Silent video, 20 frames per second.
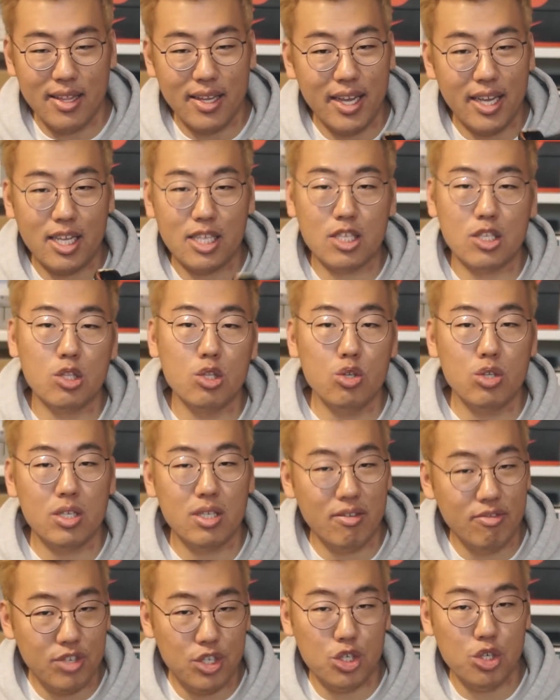
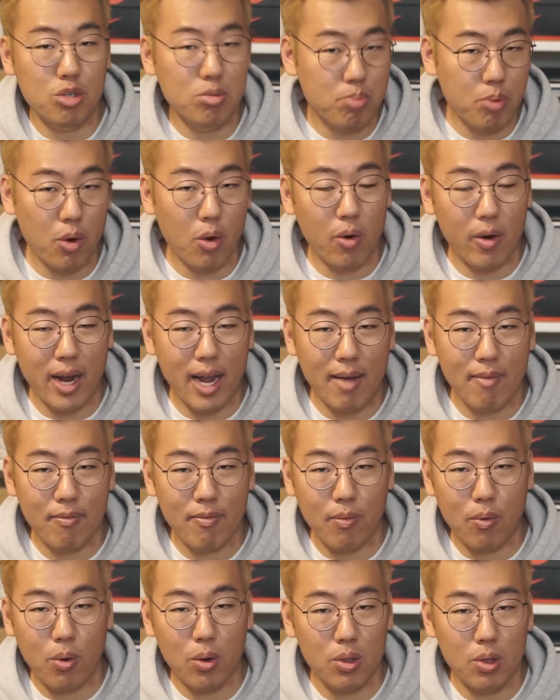exclusive shoe program
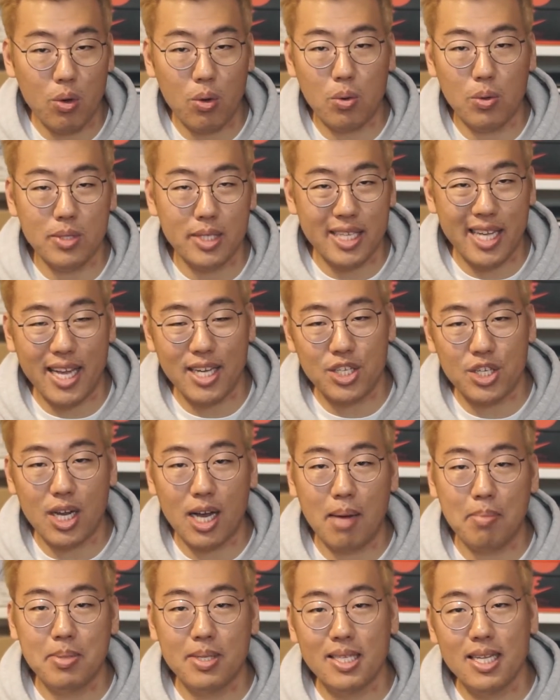for local skate
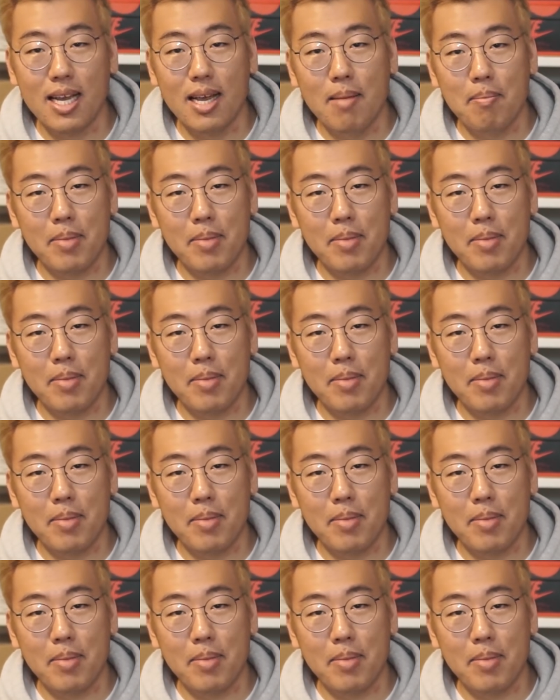shops,